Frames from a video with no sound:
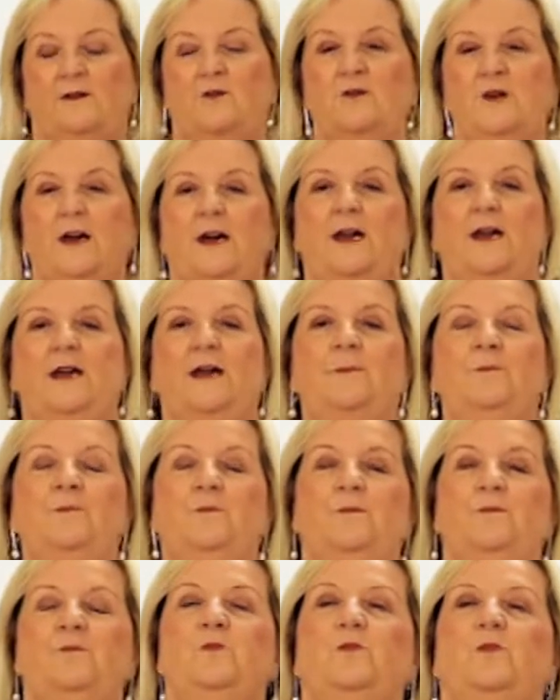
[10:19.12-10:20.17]
Okay,
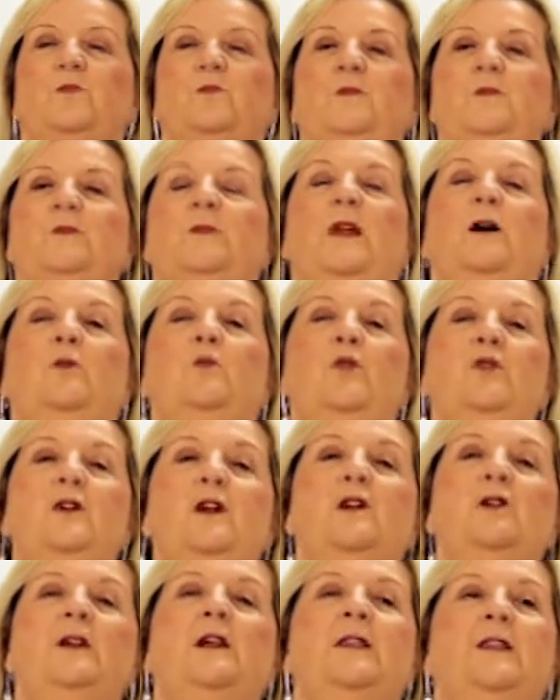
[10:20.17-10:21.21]
now we're
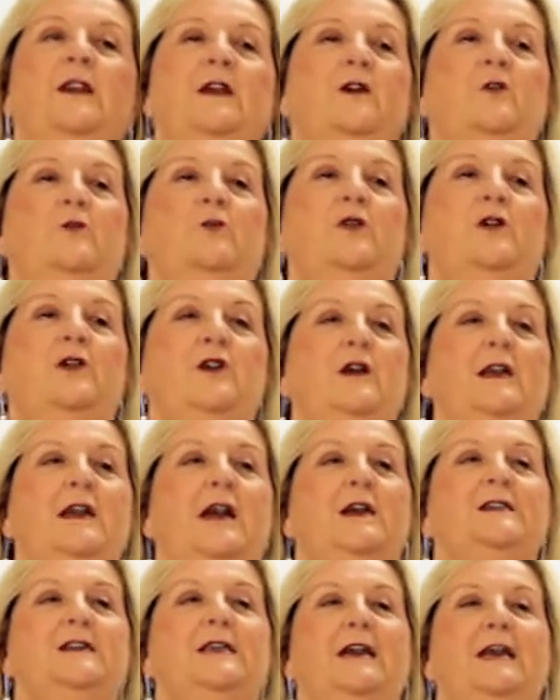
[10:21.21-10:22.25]
nearly there, we're nearly
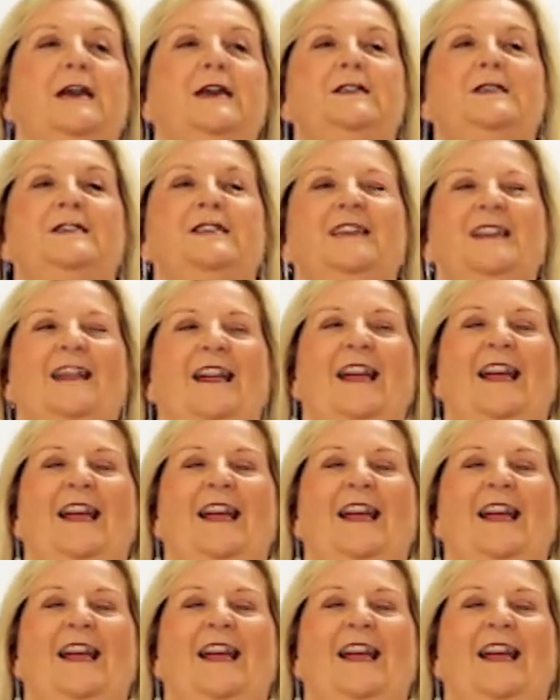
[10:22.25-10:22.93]
at a gate.